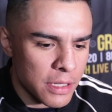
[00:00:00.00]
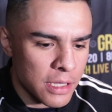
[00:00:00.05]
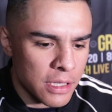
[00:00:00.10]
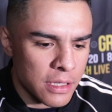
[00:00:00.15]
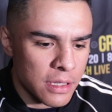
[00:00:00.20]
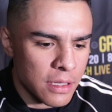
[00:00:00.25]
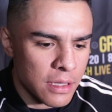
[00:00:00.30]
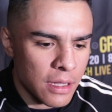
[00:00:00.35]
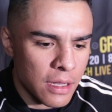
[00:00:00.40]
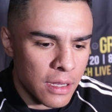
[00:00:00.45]

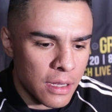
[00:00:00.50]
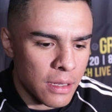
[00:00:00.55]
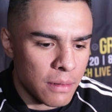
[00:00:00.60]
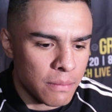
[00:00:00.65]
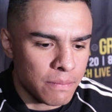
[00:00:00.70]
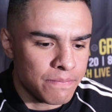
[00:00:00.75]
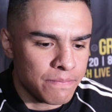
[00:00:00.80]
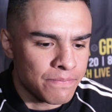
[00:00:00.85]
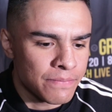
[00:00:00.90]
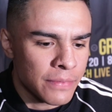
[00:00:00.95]
Uh,
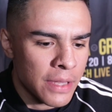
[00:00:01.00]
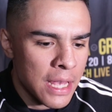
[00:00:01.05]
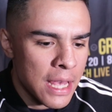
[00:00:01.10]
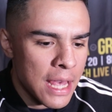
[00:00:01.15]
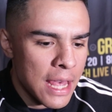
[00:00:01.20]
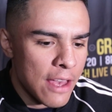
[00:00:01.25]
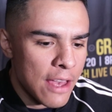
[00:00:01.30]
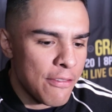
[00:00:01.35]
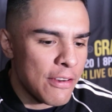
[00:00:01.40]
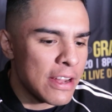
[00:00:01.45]
um,
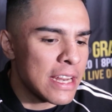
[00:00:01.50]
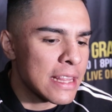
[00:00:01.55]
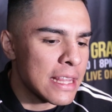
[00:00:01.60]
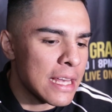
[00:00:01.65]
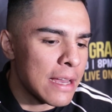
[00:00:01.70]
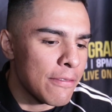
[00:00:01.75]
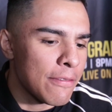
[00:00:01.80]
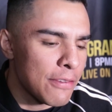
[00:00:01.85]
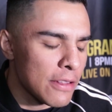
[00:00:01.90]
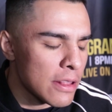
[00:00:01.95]
if
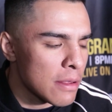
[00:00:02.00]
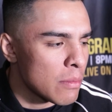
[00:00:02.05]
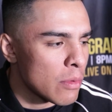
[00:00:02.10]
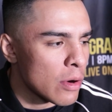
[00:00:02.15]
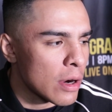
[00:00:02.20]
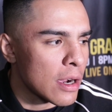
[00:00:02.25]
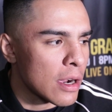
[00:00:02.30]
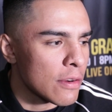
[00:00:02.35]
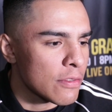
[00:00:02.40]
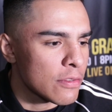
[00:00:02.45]
anything, I'm feeling
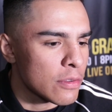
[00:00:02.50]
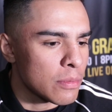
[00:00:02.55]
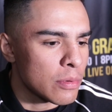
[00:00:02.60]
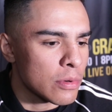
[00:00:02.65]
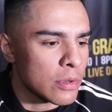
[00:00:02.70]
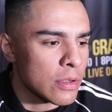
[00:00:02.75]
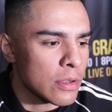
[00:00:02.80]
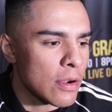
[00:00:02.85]
more comfortable.